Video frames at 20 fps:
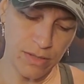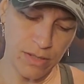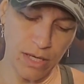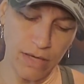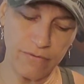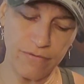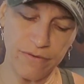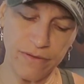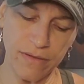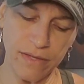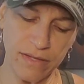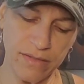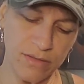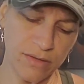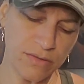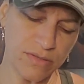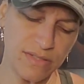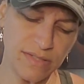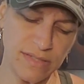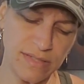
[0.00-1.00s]
I feel like
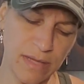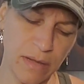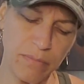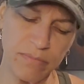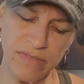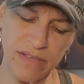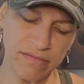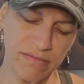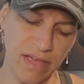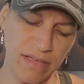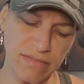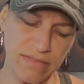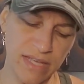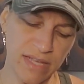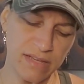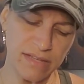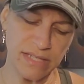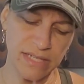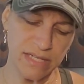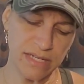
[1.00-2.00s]
there's something that
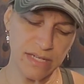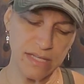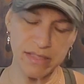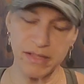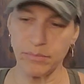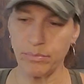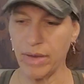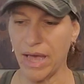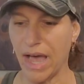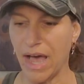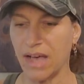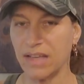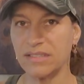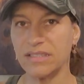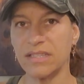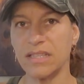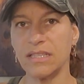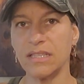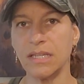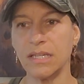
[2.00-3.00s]
they did in the
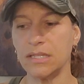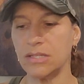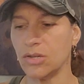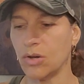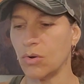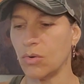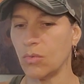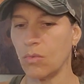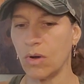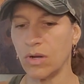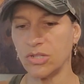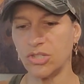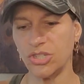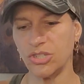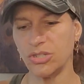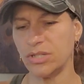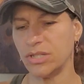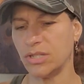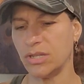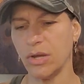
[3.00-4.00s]
past that they don't want
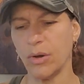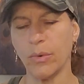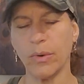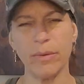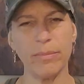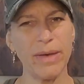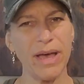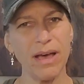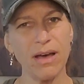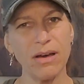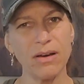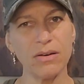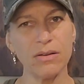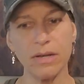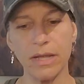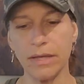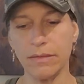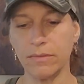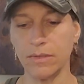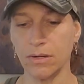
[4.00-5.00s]
you to know about.
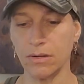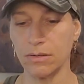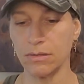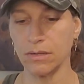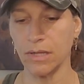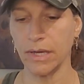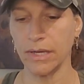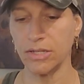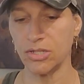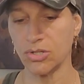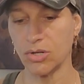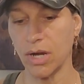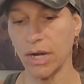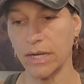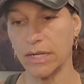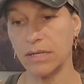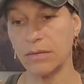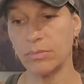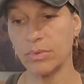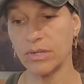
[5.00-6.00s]
And they're like
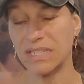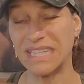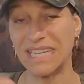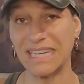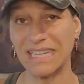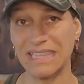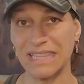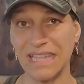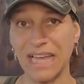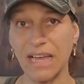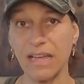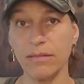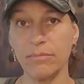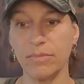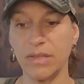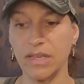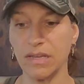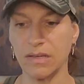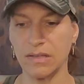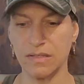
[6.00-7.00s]
trying to protect that
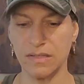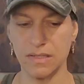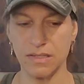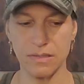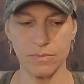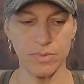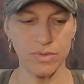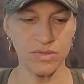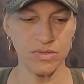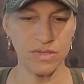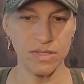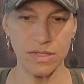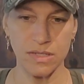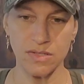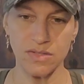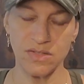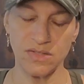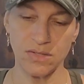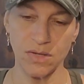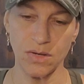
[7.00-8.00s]
because this person
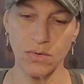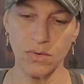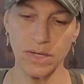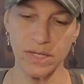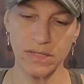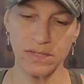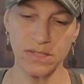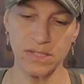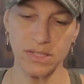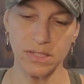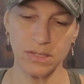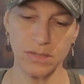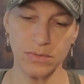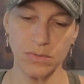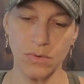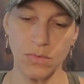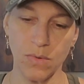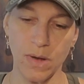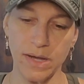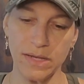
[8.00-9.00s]
is so into you.
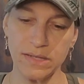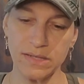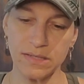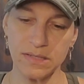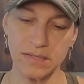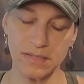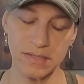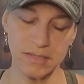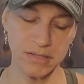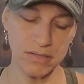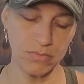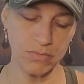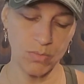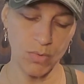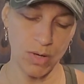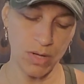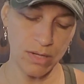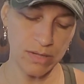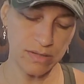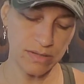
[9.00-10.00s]
Why is the Six of
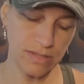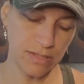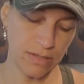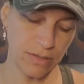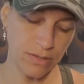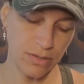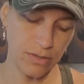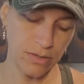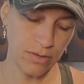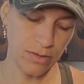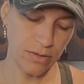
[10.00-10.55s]
Wands here?